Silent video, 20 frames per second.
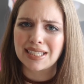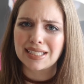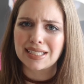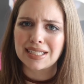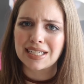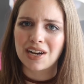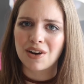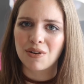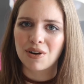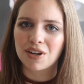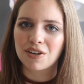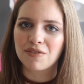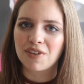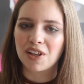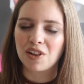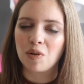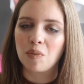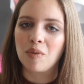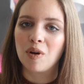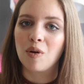I think it's now
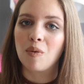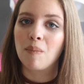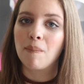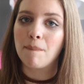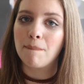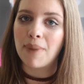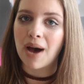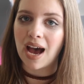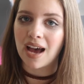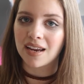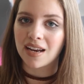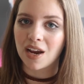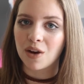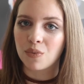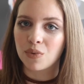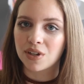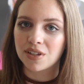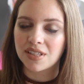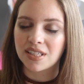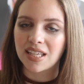unavailable, but
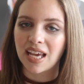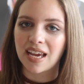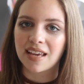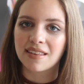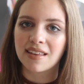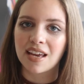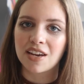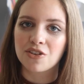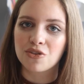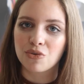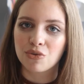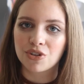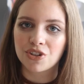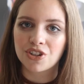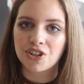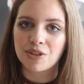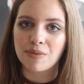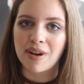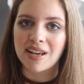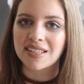I will say that
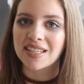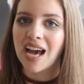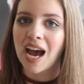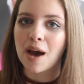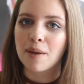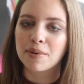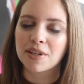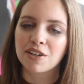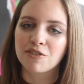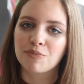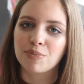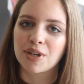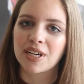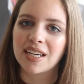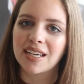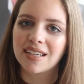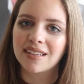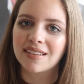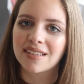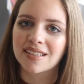Nordstrom has a habit of
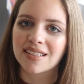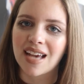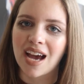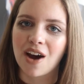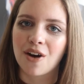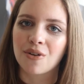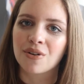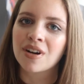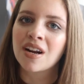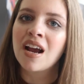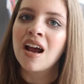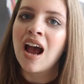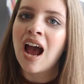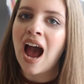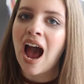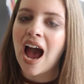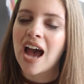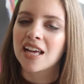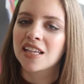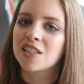bringing this out
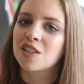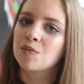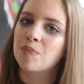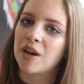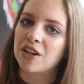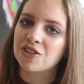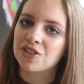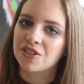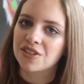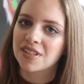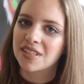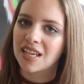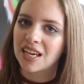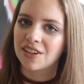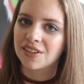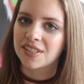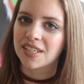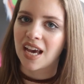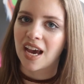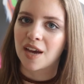at special
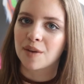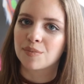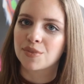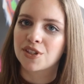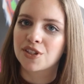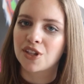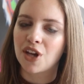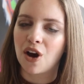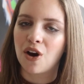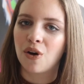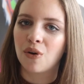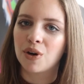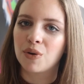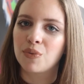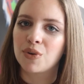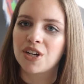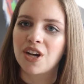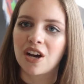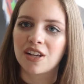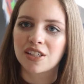sale times. So
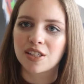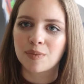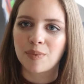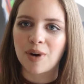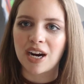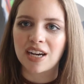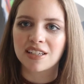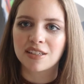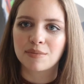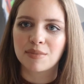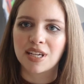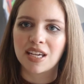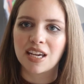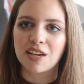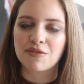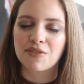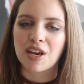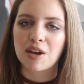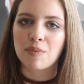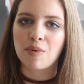it would not surprise
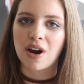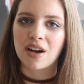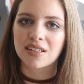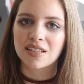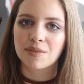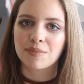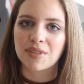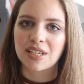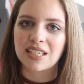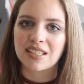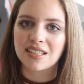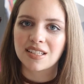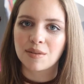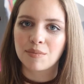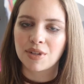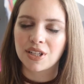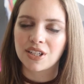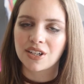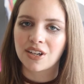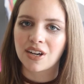me if they brought something
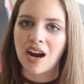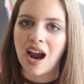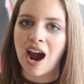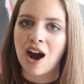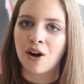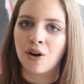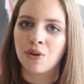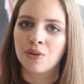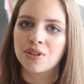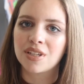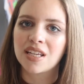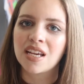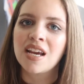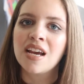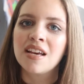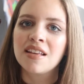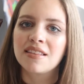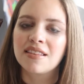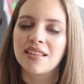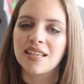similar out
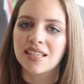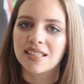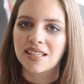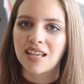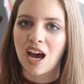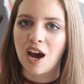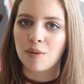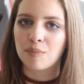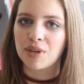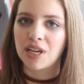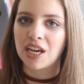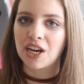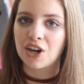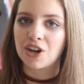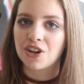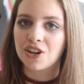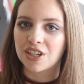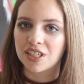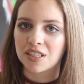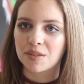this coming
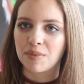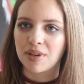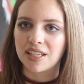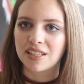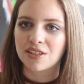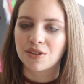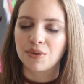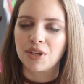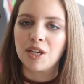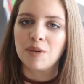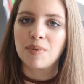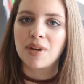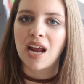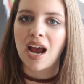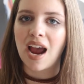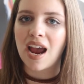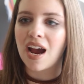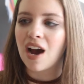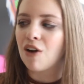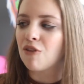Christmas. So keep an
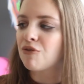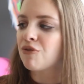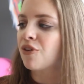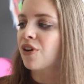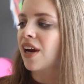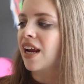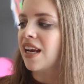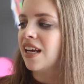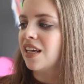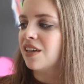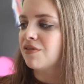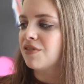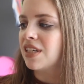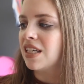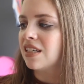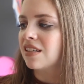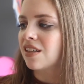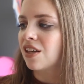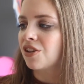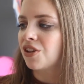eye out for any of
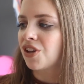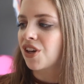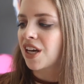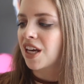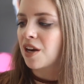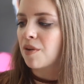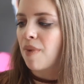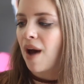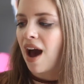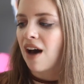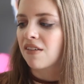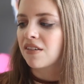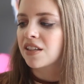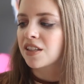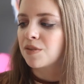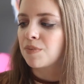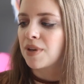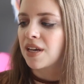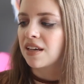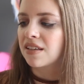these Look in a
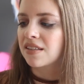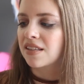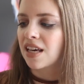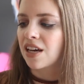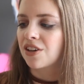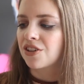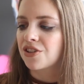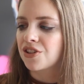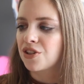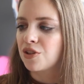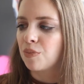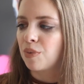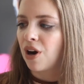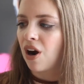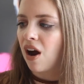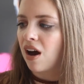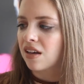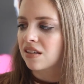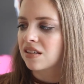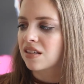palettes because they are
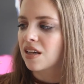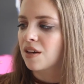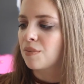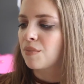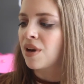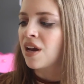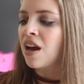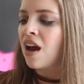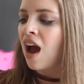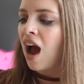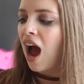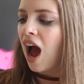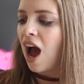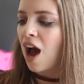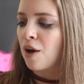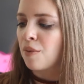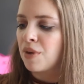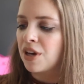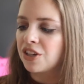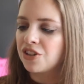super awesome.
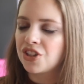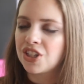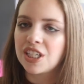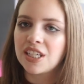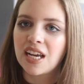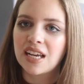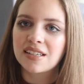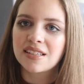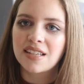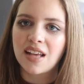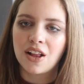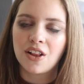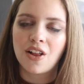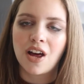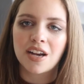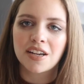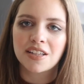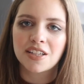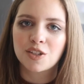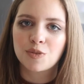Um, she does sell a
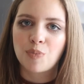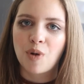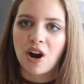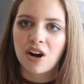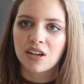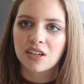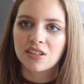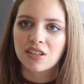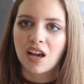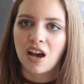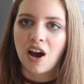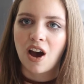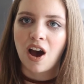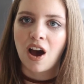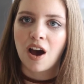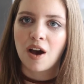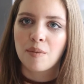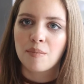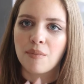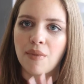lot of these products
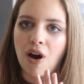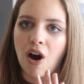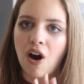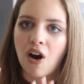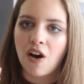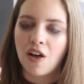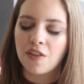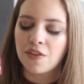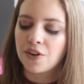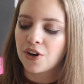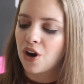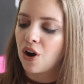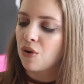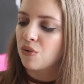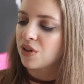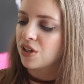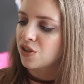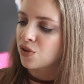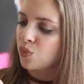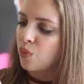products um, on their
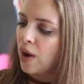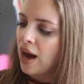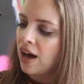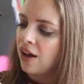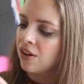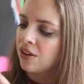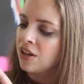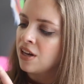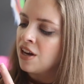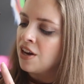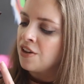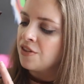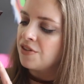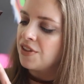own as well.